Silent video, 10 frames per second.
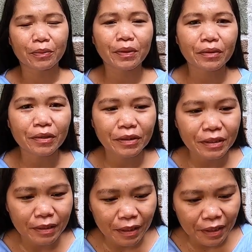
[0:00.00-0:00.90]
We went there
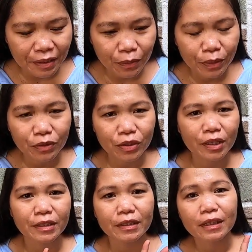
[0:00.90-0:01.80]
inside, which
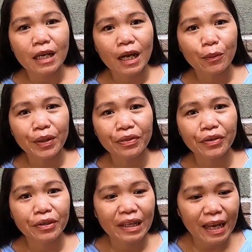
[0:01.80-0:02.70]
uh, I went
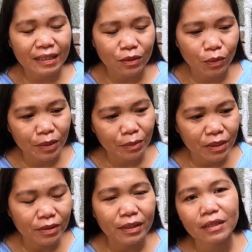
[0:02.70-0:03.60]
there last one
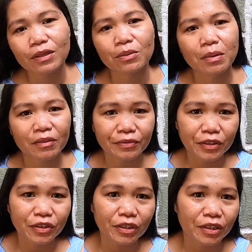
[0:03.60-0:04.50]
because I need to buy
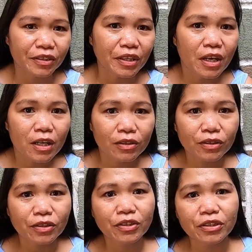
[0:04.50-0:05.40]
face shield
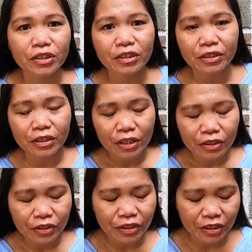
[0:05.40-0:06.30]
because there's certain
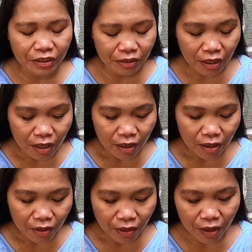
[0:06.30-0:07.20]
certain
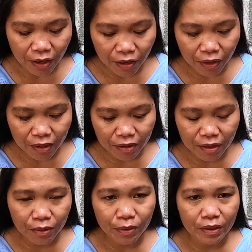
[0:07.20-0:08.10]
thing you're gonna
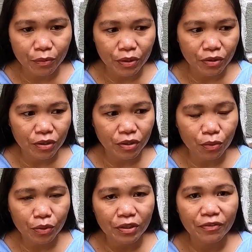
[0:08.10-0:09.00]
deal with, which is
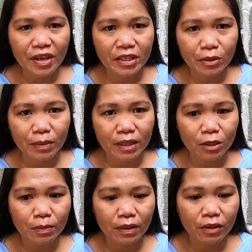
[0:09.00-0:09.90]
to wear a face
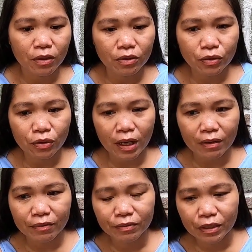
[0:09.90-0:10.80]
mask, but they also
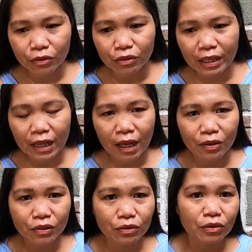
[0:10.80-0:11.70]
have they only
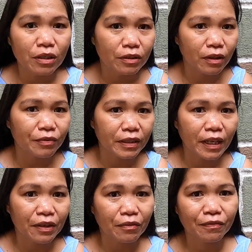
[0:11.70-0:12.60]
allowed you
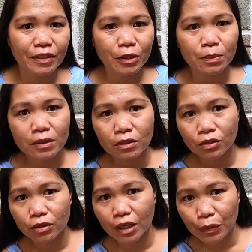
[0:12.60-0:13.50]
different kind of business
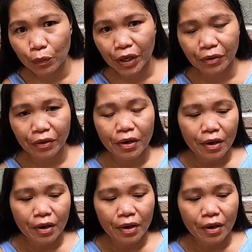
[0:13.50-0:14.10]
that you can wear